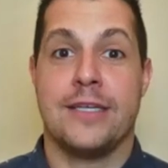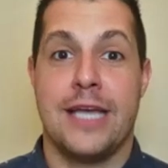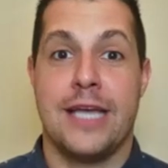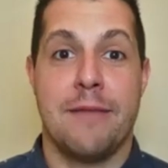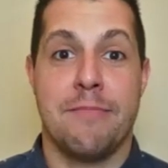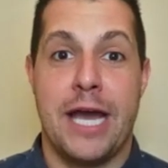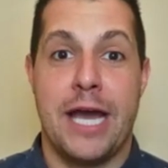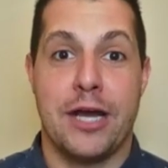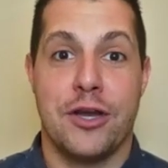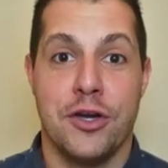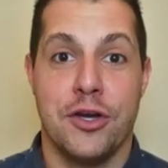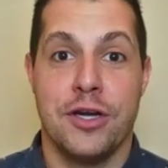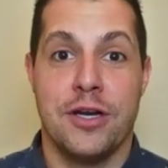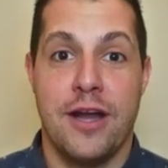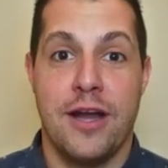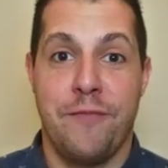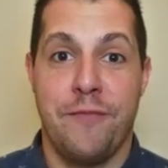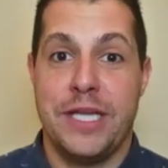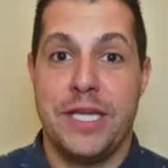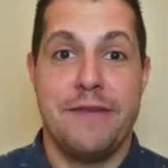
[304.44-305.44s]
because I'm not good
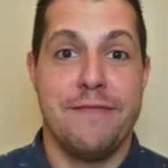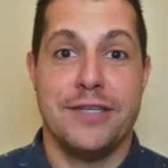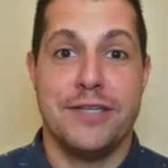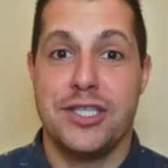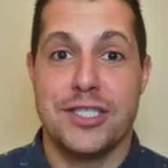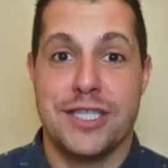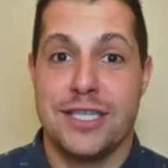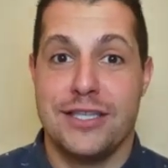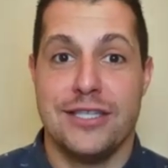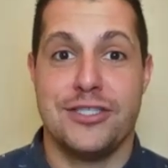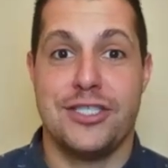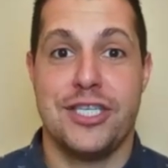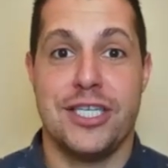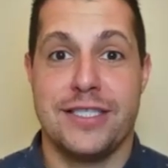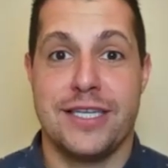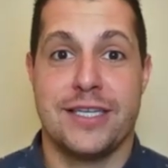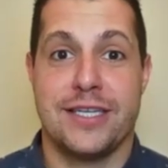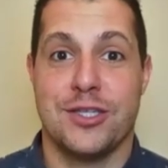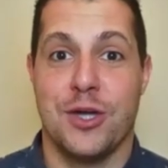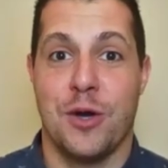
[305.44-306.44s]
enough, but even just the
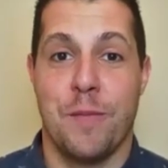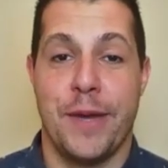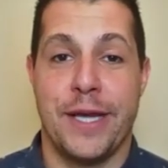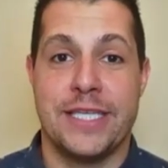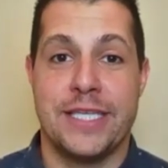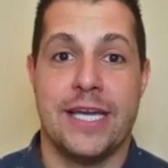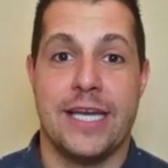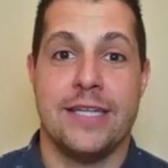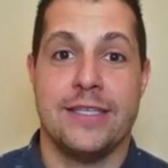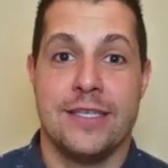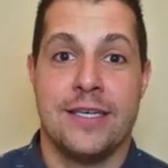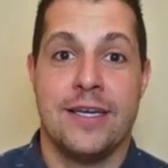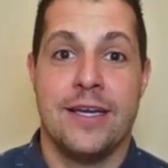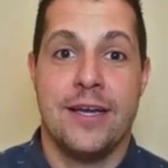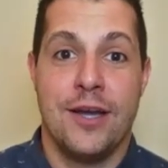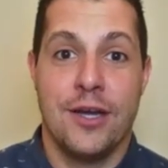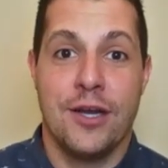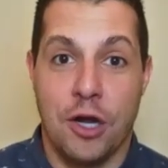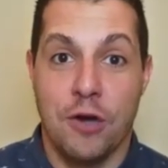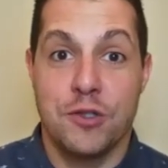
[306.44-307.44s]
logistics don't make sense.
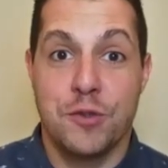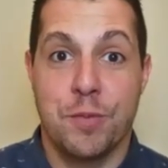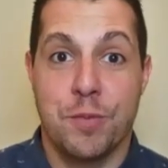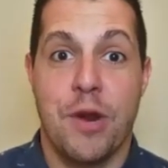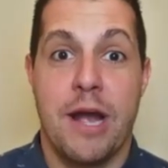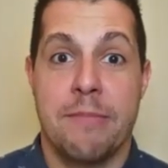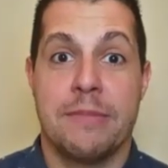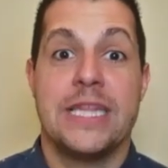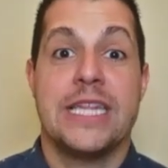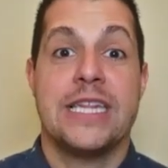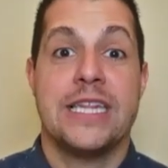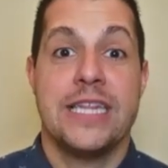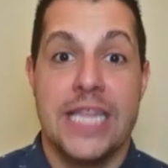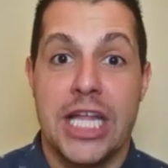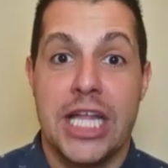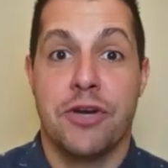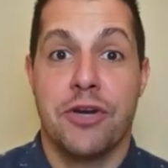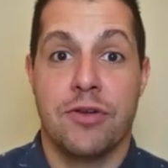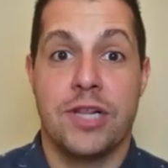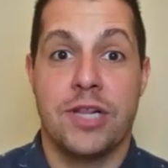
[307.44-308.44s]
Coach Prime
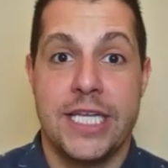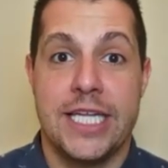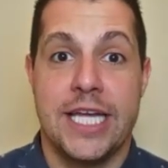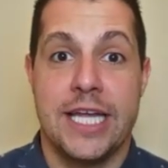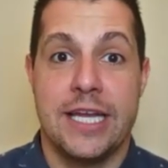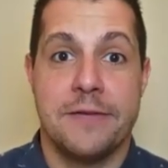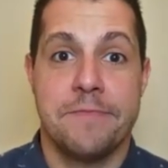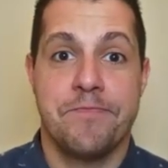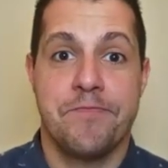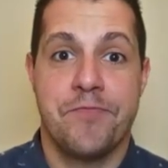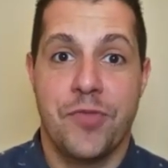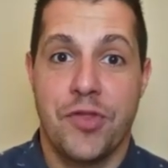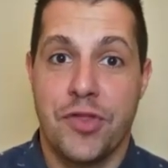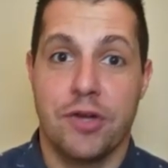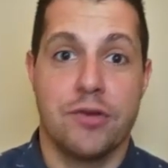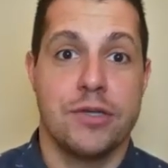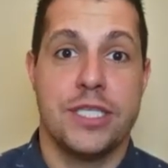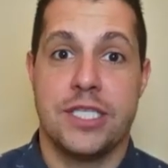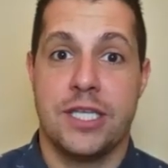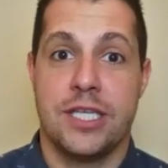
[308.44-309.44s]
literally did it
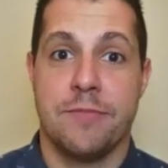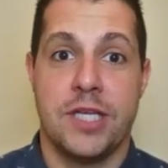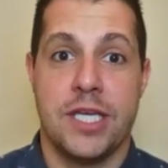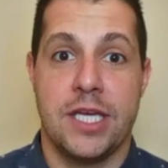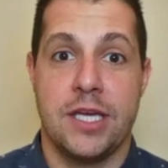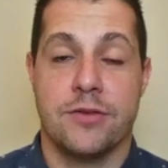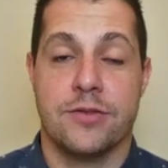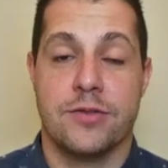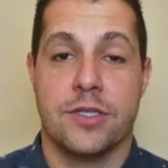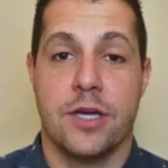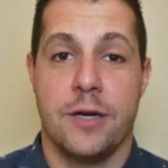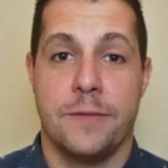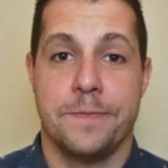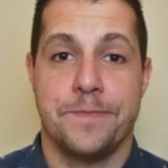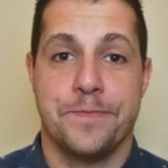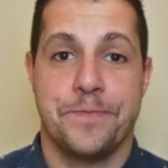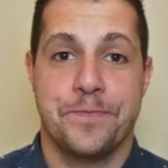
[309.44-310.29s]
30-something years ago.